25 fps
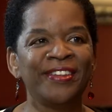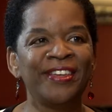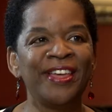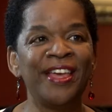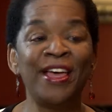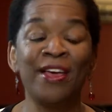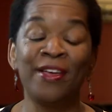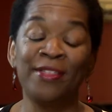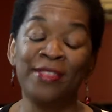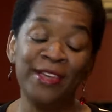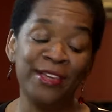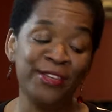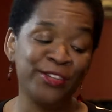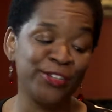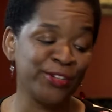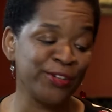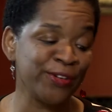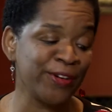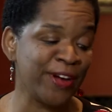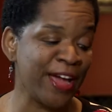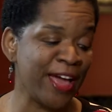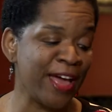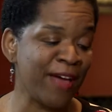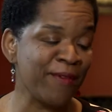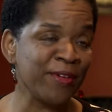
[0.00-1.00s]
Yeah, they
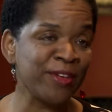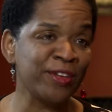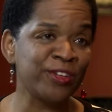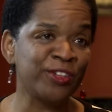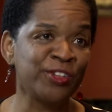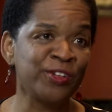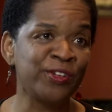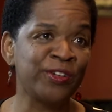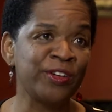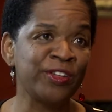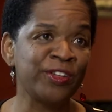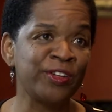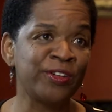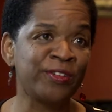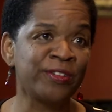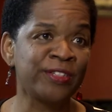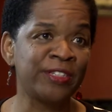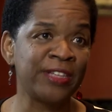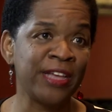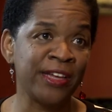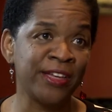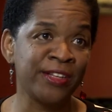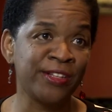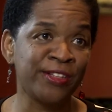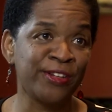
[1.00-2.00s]
sure have, because you're in your
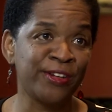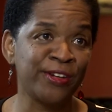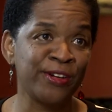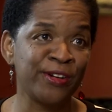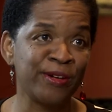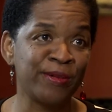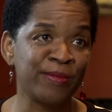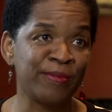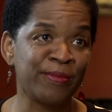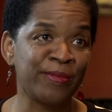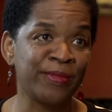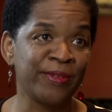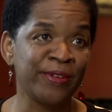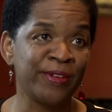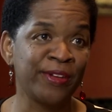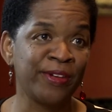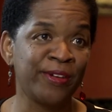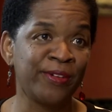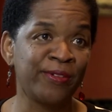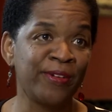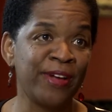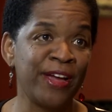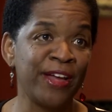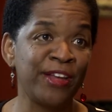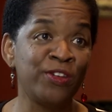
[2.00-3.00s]
second term.
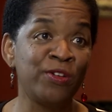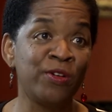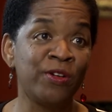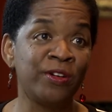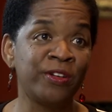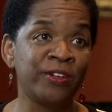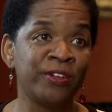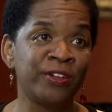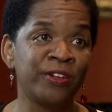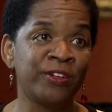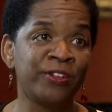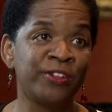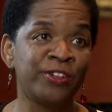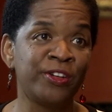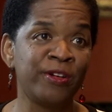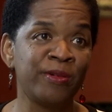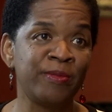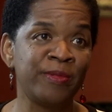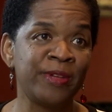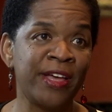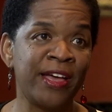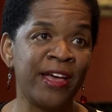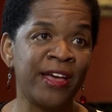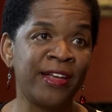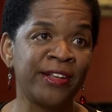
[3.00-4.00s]
Right, you're
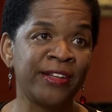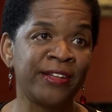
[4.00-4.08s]
termed out.